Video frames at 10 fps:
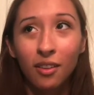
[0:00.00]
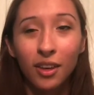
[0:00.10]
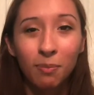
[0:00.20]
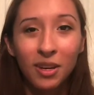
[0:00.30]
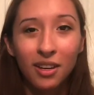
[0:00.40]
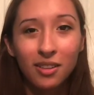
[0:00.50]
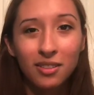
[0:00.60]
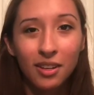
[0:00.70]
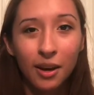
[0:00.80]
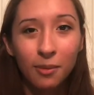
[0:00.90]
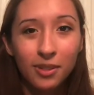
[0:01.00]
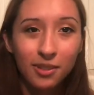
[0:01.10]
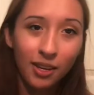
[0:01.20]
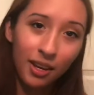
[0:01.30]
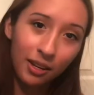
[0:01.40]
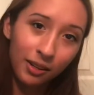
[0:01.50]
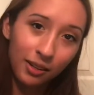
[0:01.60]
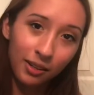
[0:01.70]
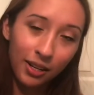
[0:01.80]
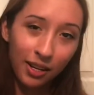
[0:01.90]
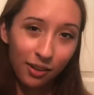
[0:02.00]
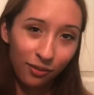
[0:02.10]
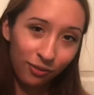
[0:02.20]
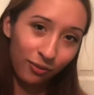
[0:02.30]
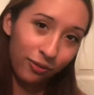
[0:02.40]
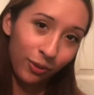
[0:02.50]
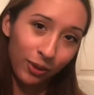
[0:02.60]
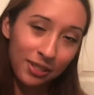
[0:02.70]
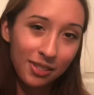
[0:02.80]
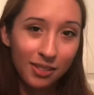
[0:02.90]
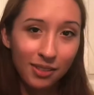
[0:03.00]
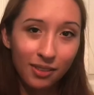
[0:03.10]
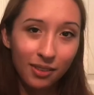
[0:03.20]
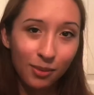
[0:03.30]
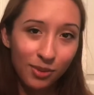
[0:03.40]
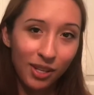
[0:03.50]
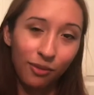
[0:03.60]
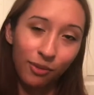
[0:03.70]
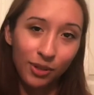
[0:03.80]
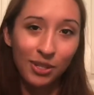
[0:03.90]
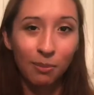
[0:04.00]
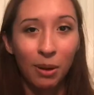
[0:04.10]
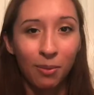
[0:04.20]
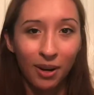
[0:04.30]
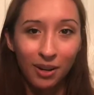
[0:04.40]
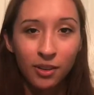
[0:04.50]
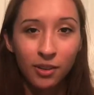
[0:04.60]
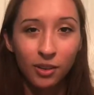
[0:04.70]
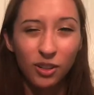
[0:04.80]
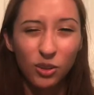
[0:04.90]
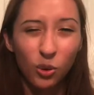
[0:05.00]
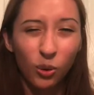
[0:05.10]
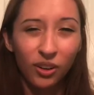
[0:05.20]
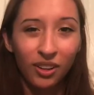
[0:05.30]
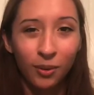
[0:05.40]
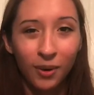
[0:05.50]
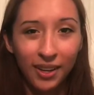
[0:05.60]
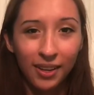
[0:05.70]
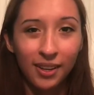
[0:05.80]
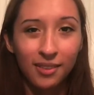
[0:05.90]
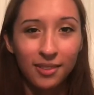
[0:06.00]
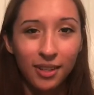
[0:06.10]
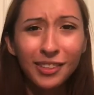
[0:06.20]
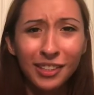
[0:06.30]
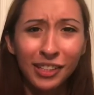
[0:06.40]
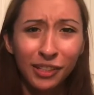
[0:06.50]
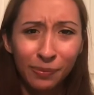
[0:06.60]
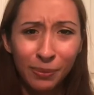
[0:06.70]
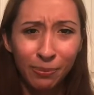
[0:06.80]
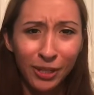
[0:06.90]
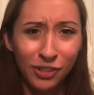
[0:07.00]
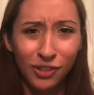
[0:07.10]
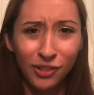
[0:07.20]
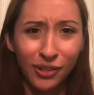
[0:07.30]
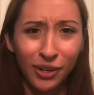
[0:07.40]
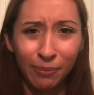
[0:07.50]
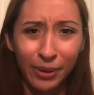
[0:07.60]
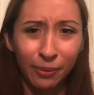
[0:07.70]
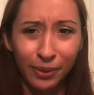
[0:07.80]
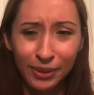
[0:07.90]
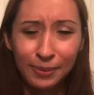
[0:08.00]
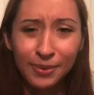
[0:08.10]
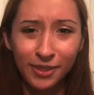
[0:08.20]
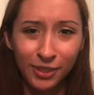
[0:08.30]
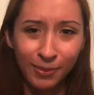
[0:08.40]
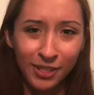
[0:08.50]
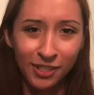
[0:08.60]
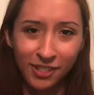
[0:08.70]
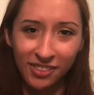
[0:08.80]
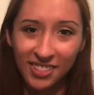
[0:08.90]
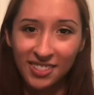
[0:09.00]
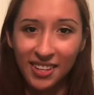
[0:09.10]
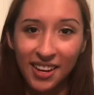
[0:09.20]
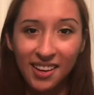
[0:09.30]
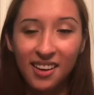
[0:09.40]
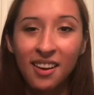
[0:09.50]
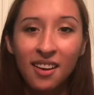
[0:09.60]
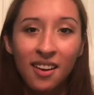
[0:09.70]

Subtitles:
Like, because I was like kind of forced, it was like forcing my body contort in a way, I guess. Like, kind of put pressure like on my ribs, especially on this side.